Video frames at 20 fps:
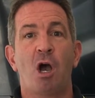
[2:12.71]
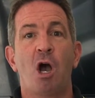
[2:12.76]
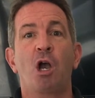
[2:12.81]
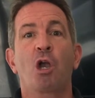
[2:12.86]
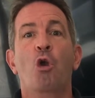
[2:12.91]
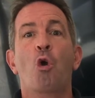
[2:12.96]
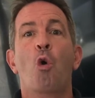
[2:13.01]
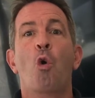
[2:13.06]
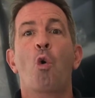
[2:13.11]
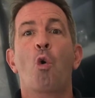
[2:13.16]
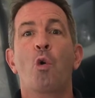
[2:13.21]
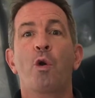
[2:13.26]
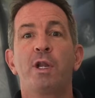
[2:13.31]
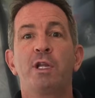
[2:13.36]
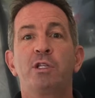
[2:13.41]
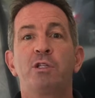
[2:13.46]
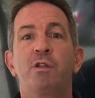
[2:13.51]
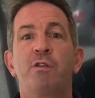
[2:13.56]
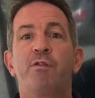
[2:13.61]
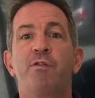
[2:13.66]

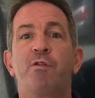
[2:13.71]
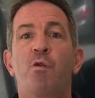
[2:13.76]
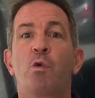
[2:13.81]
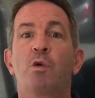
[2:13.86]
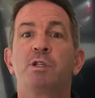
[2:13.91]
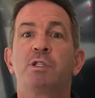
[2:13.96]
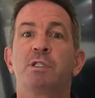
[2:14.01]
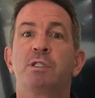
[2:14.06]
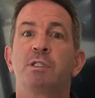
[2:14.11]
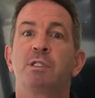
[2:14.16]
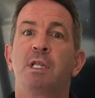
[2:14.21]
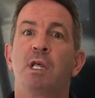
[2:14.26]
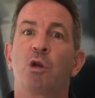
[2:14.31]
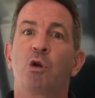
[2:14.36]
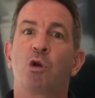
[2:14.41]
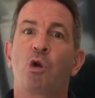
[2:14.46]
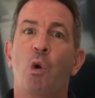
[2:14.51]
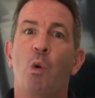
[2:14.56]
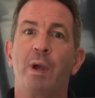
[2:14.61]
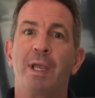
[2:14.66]
according to the forces that
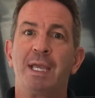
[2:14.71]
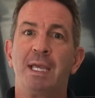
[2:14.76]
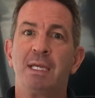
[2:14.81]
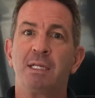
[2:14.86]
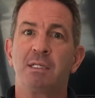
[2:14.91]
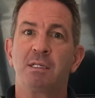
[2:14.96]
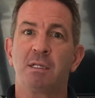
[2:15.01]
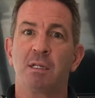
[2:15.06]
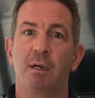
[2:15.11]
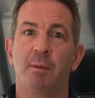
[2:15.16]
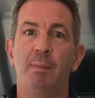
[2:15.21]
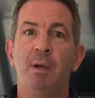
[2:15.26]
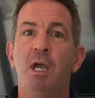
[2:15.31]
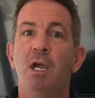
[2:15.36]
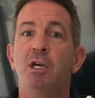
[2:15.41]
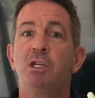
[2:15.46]
are going into them.